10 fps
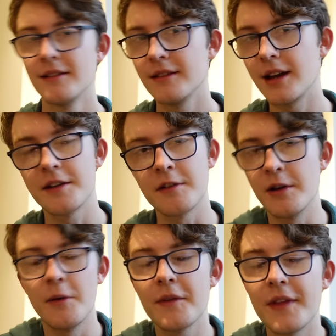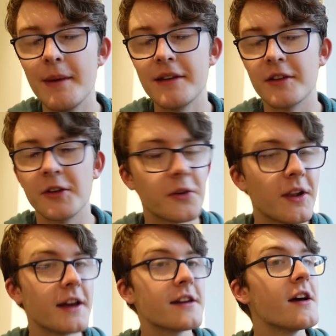Like, I don't know what they're meant to look
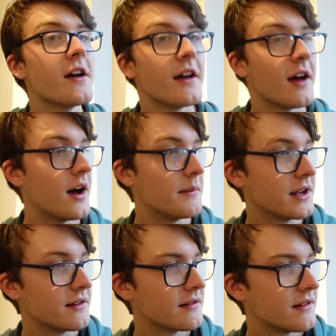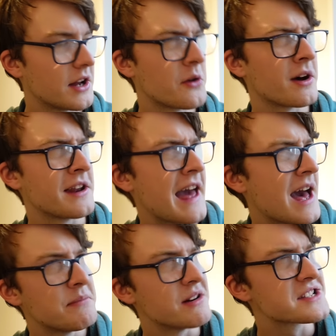like. I mean, I know what an
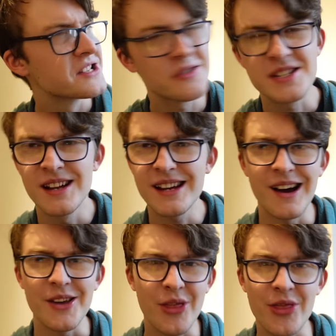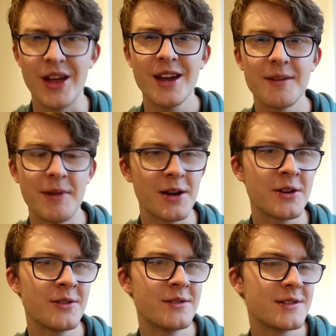Airbus looks like, I think, but I
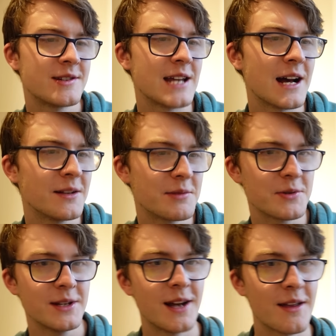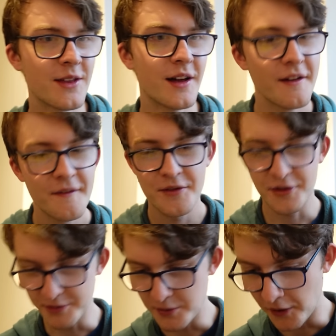couldn't tell between, like, the
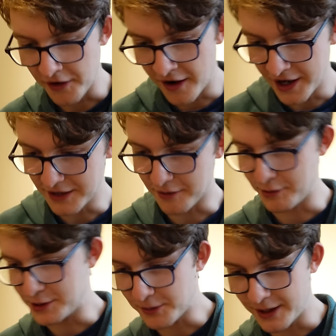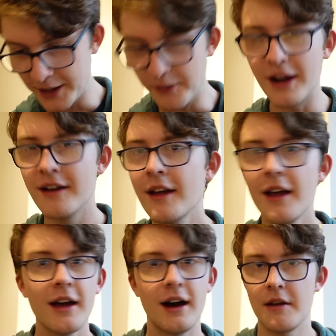319, 320, whatever.
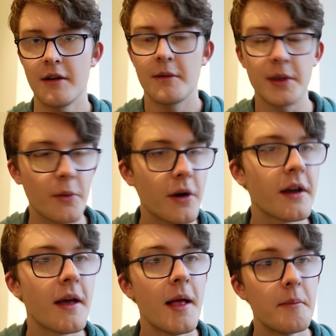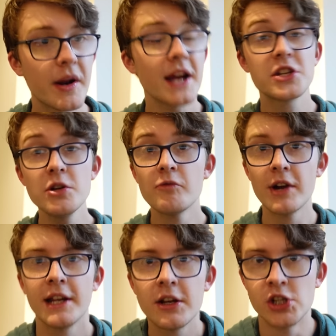I don't know how they work. But I do
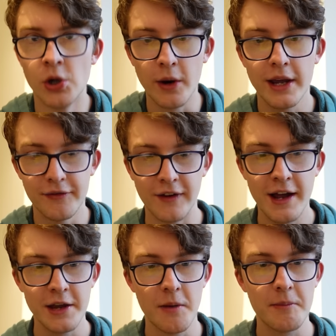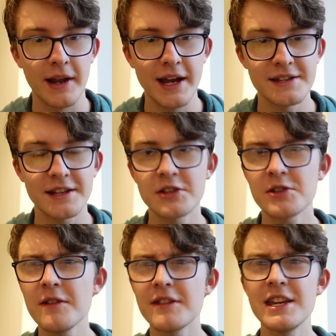really enjoy flying on planes. Like, just
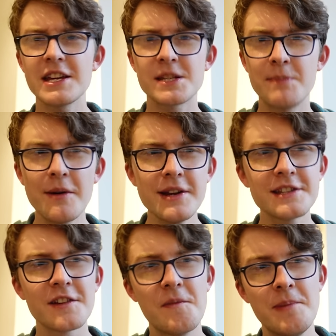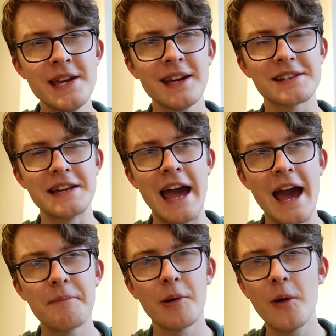the experience of being at an
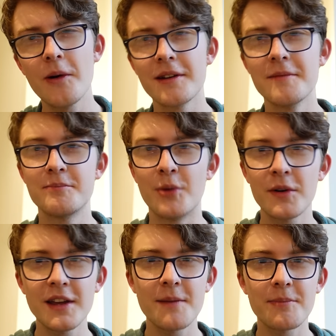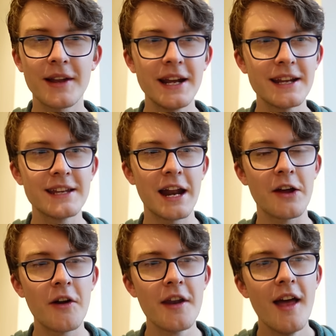airport and boarding a plane and
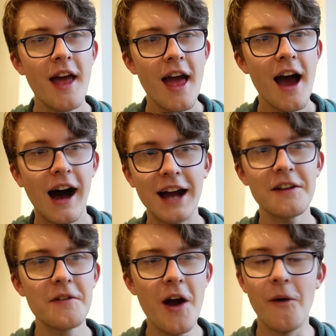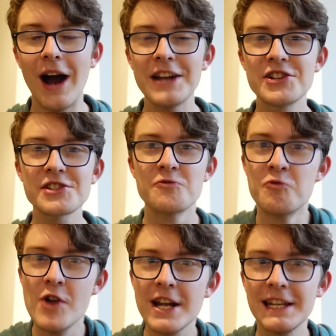getting on, I don't know, I just
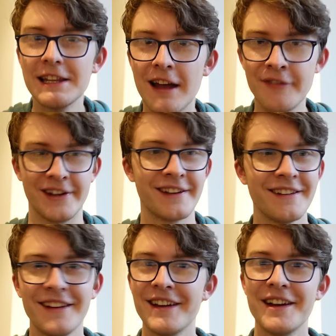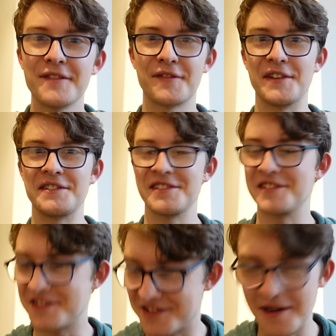really love it for
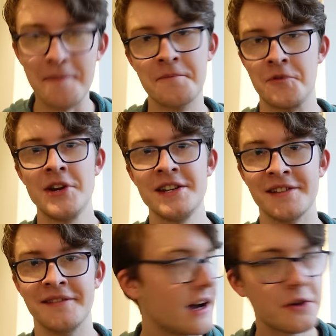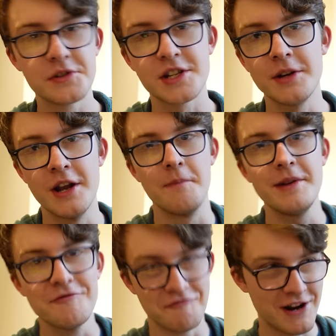some reason. And also, you know,
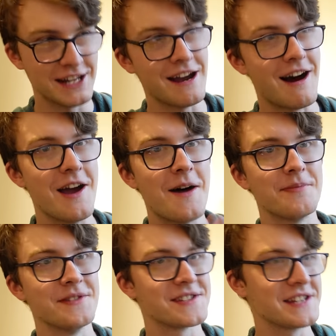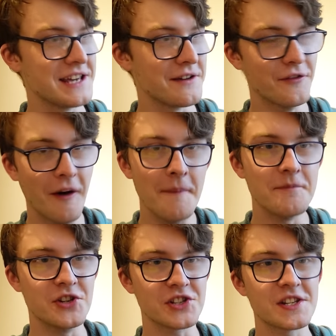being really high up and seeing for
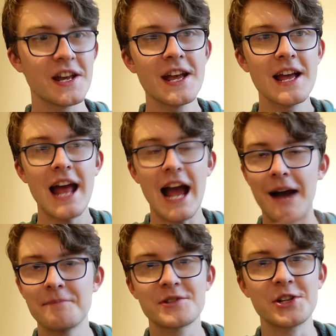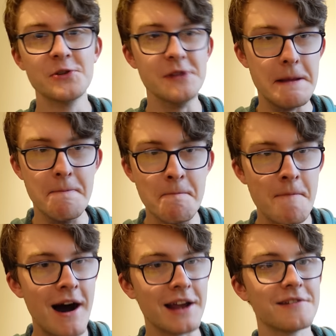just absolutely
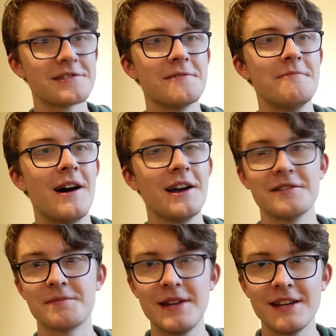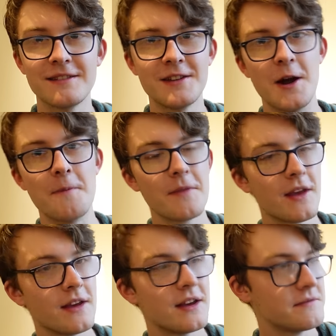miles and miles, being, you know,
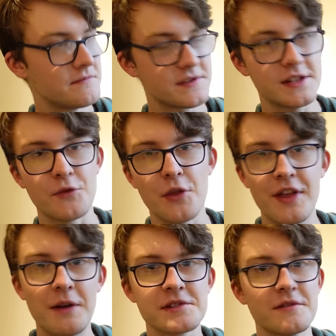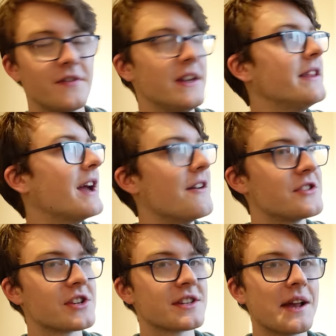several thousand feet in the air,
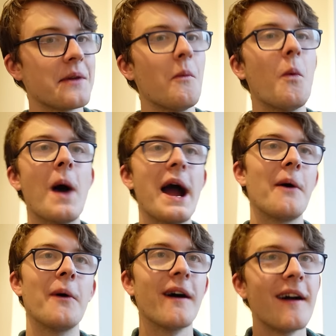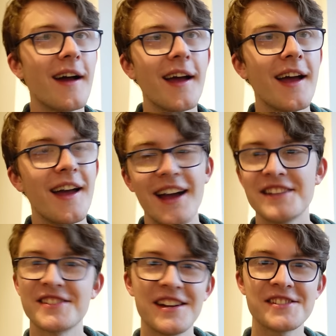it's just like, wow.
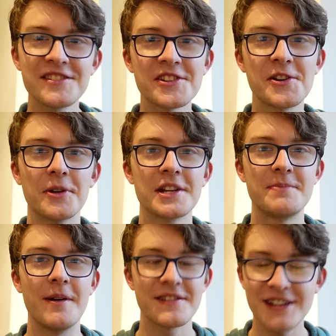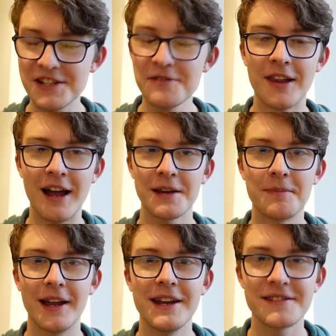It's such a cool experience. I do like
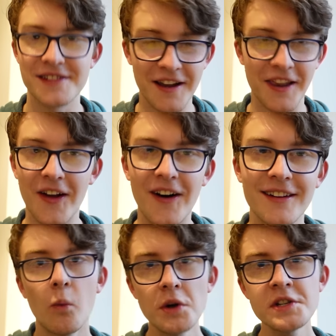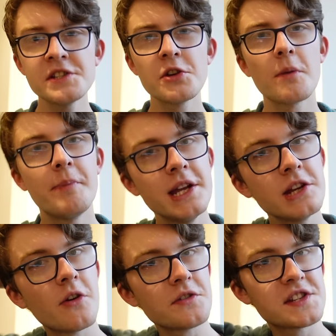planes a lot. What is your
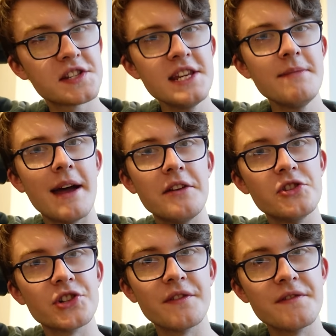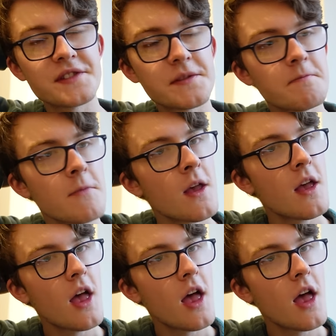opinion on steam engines?